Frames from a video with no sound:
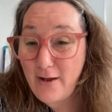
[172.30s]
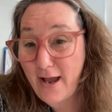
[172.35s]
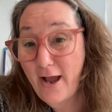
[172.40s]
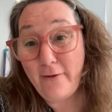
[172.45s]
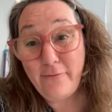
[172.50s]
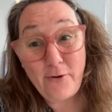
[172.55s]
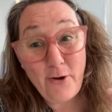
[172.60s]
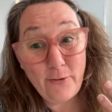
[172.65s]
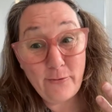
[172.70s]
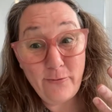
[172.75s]

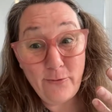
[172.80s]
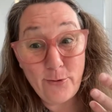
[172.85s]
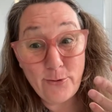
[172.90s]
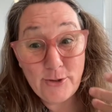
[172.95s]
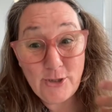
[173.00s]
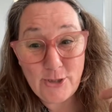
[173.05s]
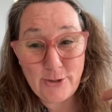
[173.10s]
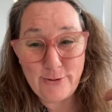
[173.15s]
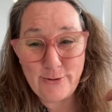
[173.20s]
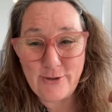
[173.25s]
I've got 4
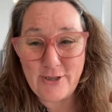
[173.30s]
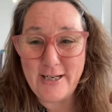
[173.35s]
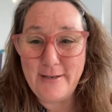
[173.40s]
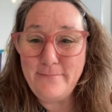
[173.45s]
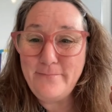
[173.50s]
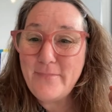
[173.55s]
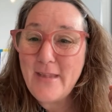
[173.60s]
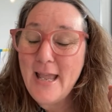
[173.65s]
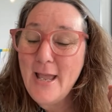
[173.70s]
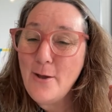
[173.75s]

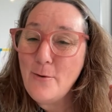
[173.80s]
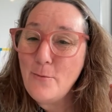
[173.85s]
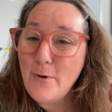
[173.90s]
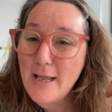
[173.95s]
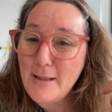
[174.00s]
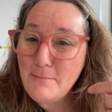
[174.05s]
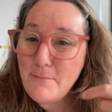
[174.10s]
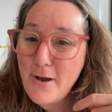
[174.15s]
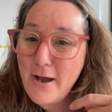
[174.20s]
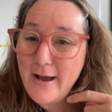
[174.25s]
children.
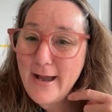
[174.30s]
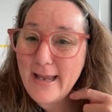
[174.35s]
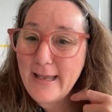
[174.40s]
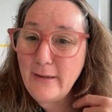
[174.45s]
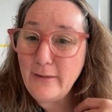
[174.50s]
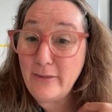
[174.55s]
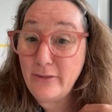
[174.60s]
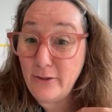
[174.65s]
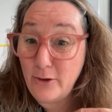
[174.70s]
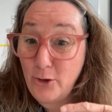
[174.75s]
When my
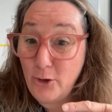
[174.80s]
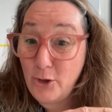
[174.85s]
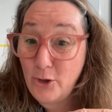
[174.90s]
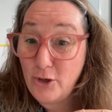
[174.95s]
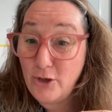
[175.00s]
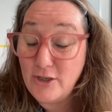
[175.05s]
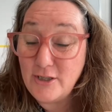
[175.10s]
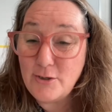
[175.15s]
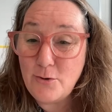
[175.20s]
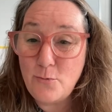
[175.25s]

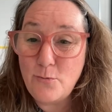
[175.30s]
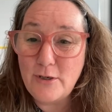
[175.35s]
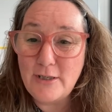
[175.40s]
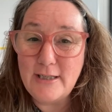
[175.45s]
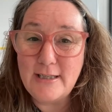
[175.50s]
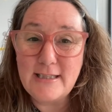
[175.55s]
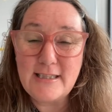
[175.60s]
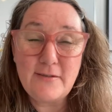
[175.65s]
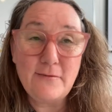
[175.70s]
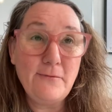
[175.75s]
third
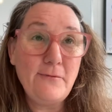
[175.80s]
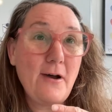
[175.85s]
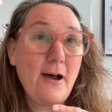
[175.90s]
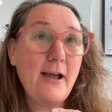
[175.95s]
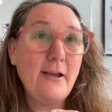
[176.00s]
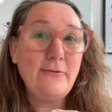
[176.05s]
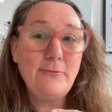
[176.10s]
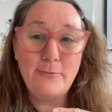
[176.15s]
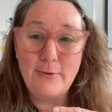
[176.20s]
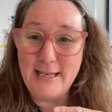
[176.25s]
was
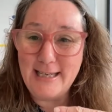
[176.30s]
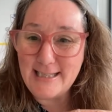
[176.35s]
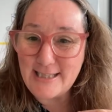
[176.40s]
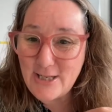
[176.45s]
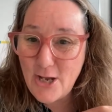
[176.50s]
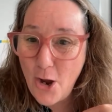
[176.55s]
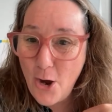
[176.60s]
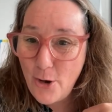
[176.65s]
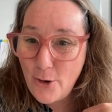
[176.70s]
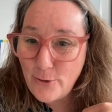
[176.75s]
5 weeks
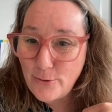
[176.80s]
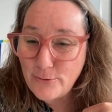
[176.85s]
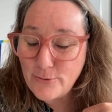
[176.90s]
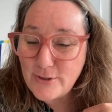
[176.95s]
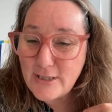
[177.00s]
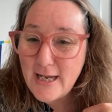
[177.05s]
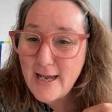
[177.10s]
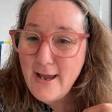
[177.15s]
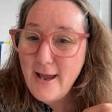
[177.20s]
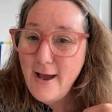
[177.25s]

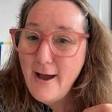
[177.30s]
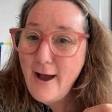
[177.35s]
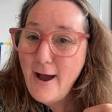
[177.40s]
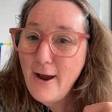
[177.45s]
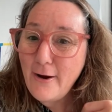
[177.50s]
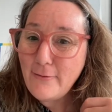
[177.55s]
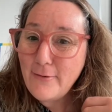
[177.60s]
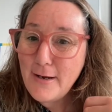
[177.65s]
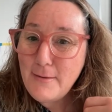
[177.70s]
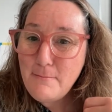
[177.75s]
old,
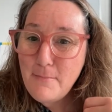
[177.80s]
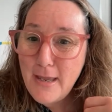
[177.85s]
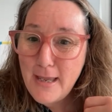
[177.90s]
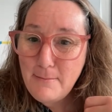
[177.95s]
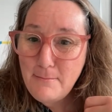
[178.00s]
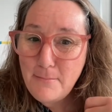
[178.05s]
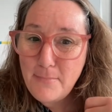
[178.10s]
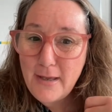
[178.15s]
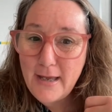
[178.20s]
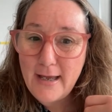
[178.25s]
I
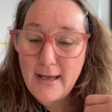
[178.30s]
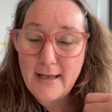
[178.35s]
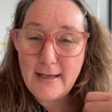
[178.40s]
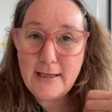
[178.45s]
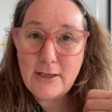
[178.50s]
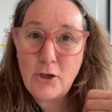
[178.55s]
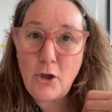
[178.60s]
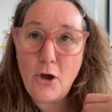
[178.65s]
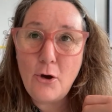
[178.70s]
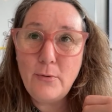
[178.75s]
remember
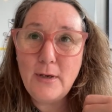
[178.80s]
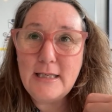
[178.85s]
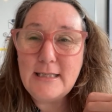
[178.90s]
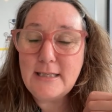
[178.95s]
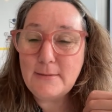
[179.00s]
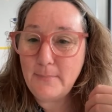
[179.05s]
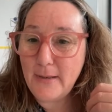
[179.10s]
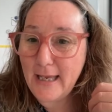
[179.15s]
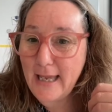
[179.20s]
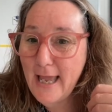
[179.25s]
going
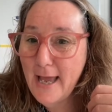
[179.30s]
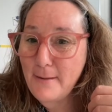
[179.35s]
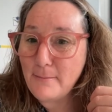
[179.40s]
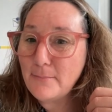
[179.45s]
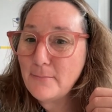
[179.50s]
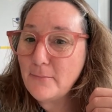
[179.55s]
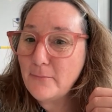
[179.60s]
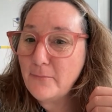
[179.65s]
to pick up